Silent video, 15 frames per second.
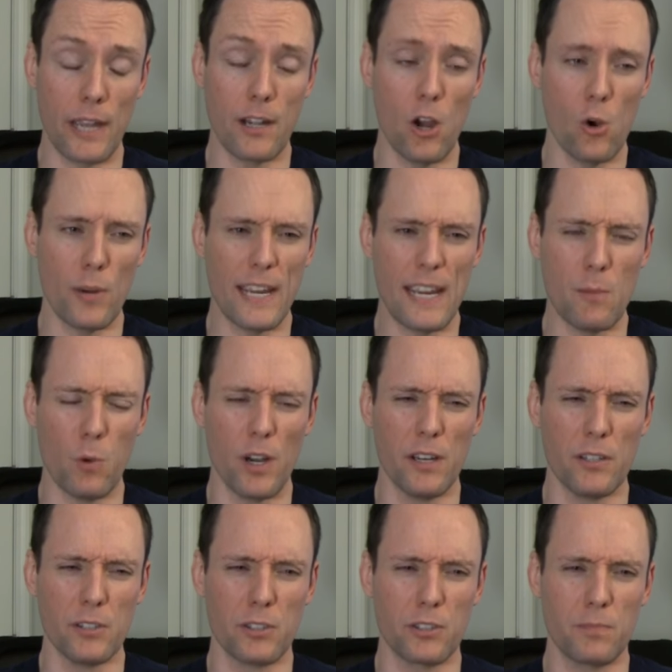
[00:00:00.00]
I know he
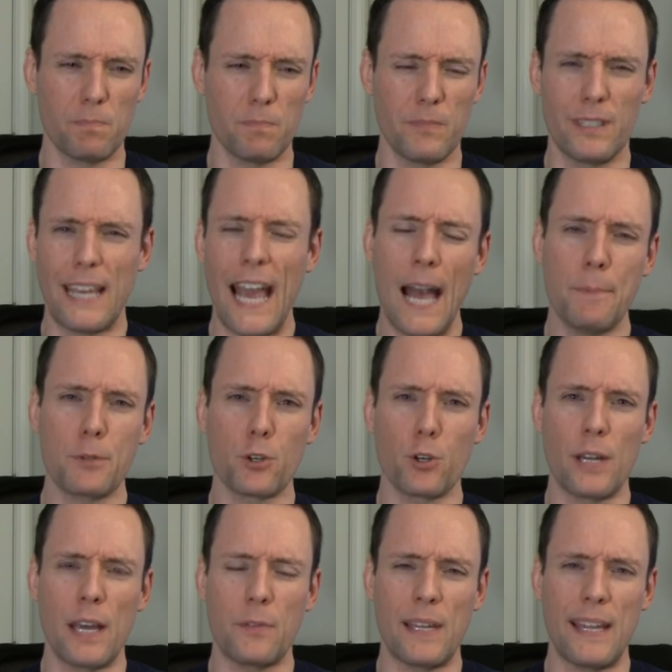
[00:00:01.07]
was
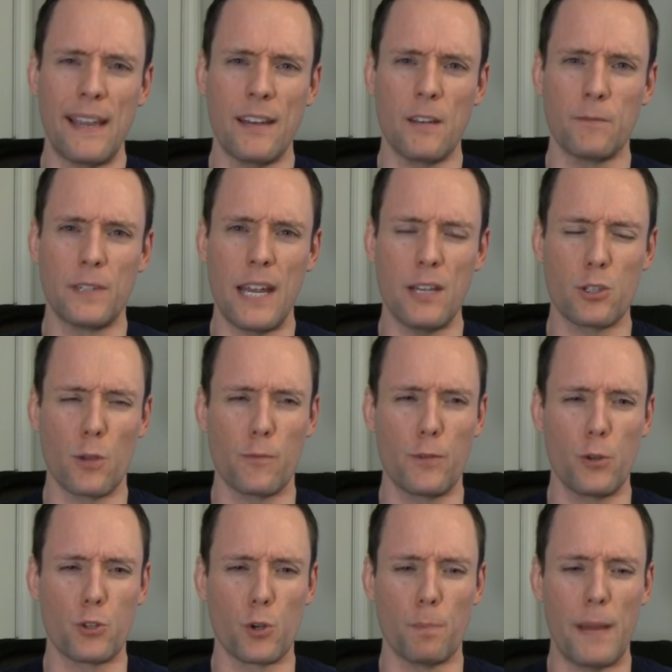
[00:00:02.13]
captured at the end of Days of
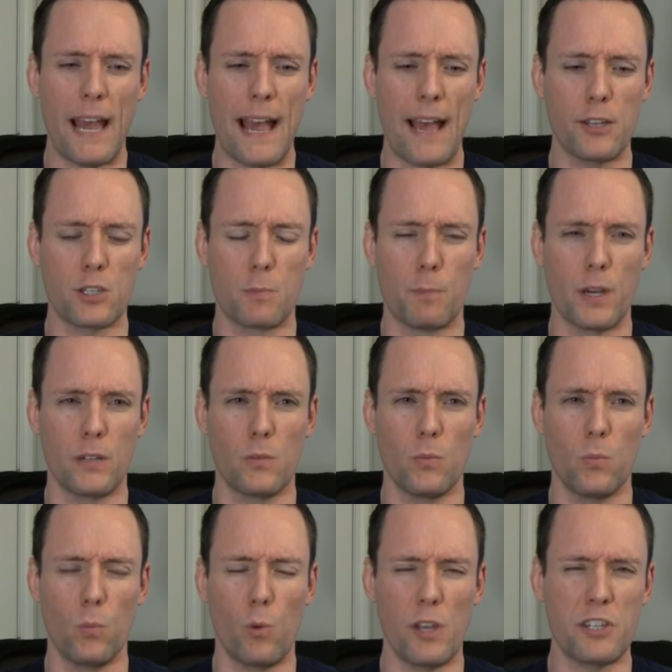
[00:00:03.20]
Future Past,
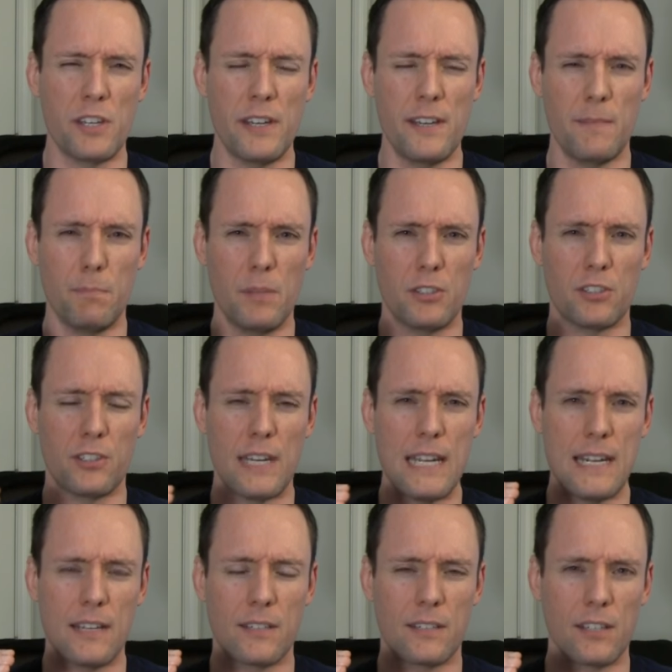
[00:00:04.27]
but wasn't it
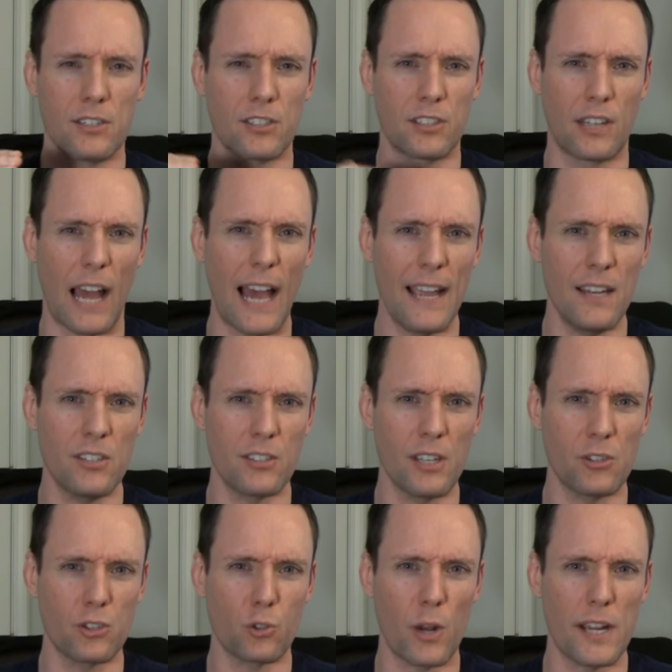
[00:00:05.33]
Mystique disguised
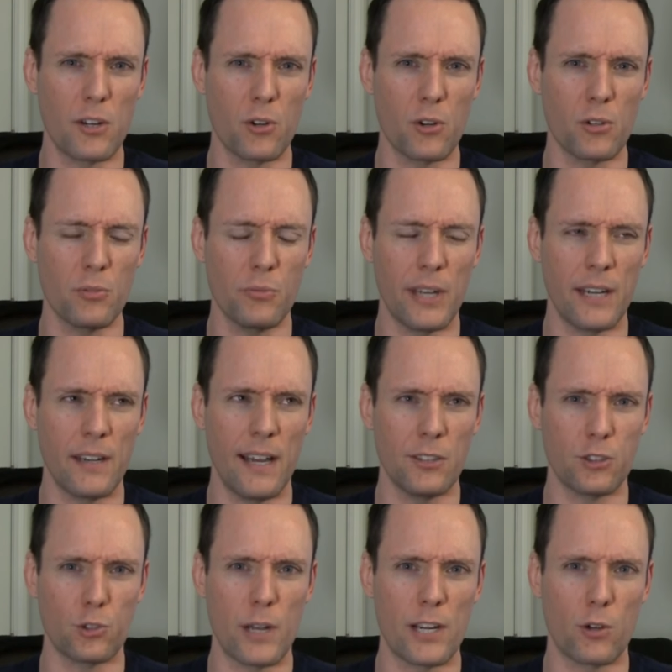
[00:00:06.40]
as Stryker and
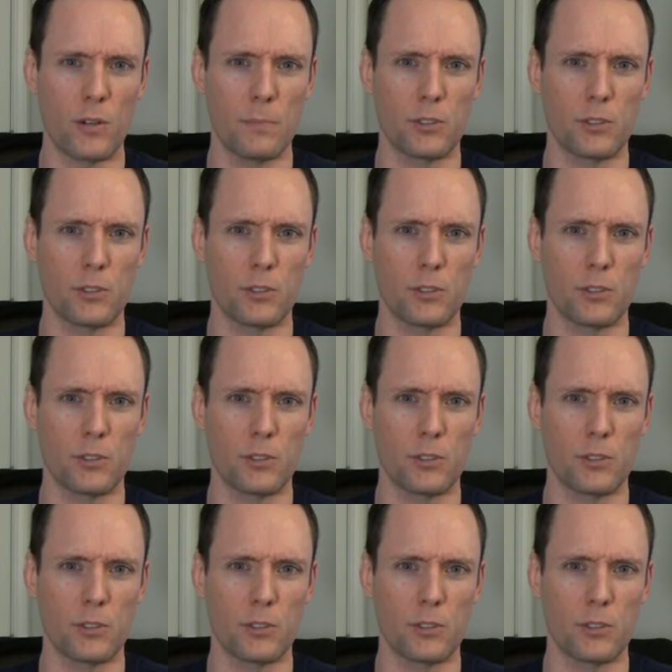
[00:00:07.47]
not Stryker